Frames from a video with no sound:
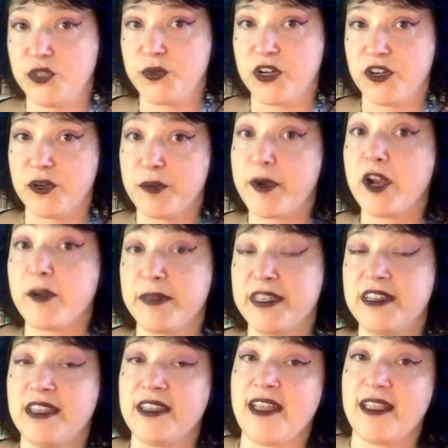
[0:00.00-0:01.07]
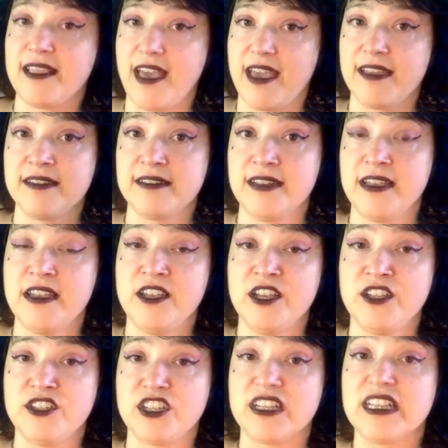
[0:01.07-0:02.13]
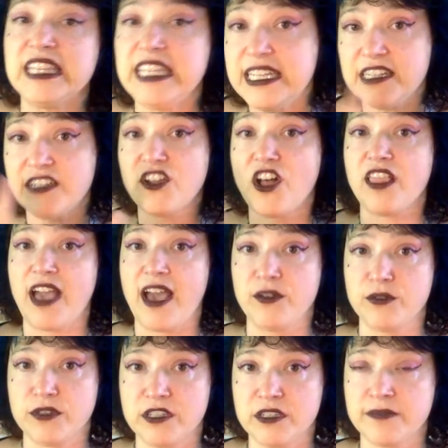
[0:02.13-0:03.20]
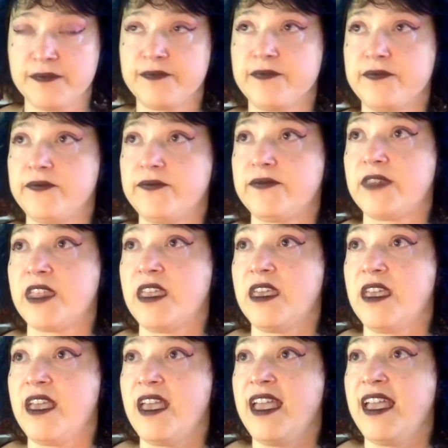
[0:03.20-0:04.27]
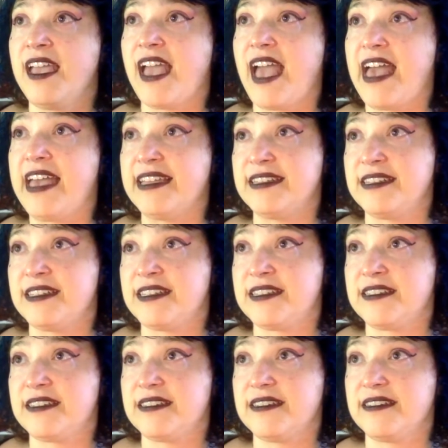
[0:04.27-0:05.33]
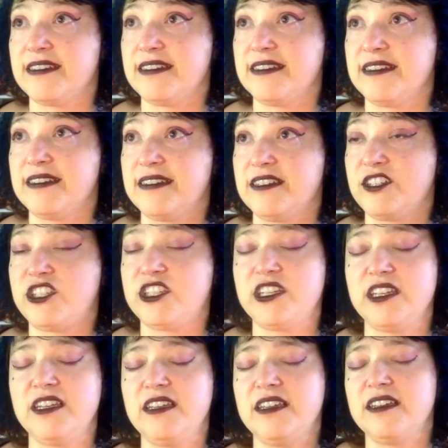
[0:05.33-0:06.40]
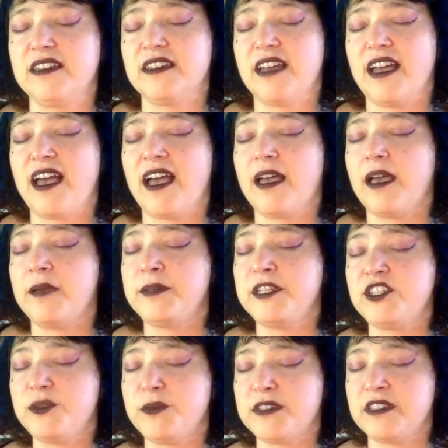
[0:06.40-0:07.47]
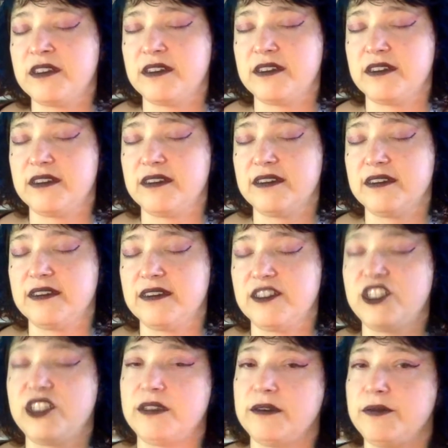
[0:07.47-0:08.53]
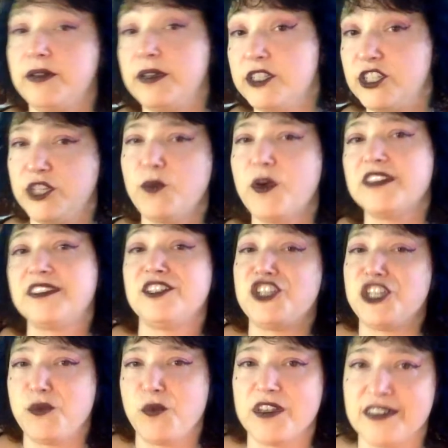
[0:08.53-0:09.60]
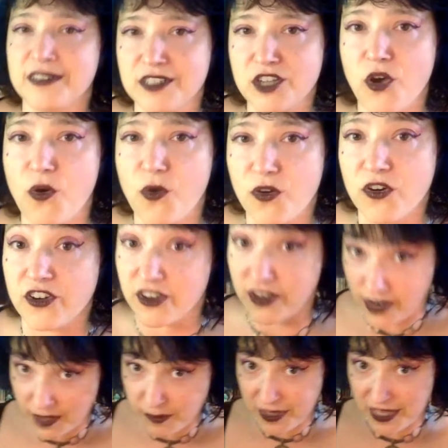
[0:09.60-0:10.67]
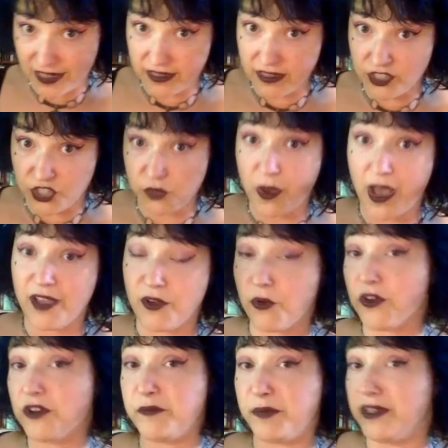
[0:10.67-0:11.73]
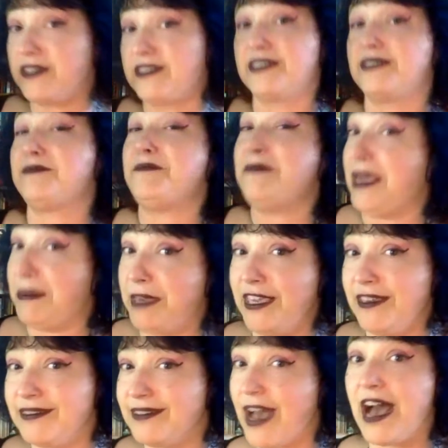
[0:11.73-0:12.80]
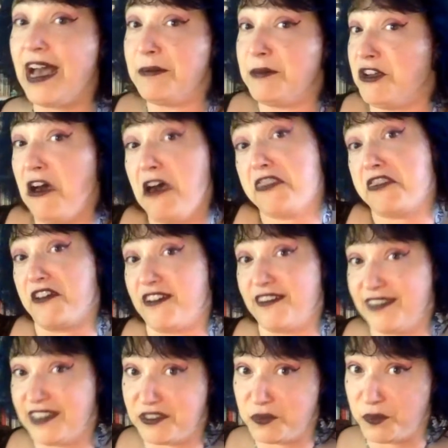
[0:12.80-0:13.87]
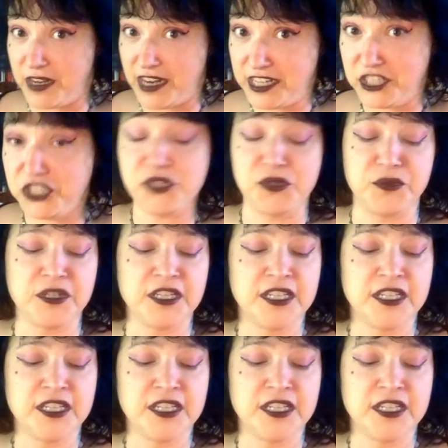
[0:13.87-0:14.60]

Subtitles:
her apartment in LA to clean it all out. And she wasn't a hoarder. I mean, do I hoard books? Maybe. I'm an author. This is what I do.